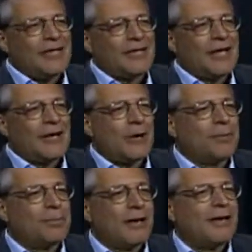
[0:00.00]
And I
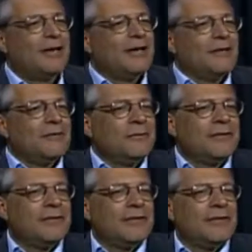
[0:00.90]
hope
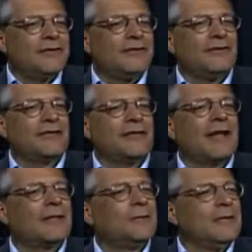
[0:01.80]
with the season of
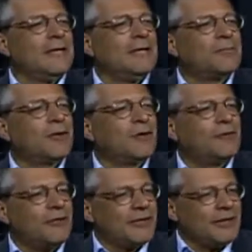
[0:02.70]
Halloween
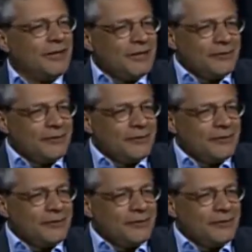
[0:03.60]
approaching,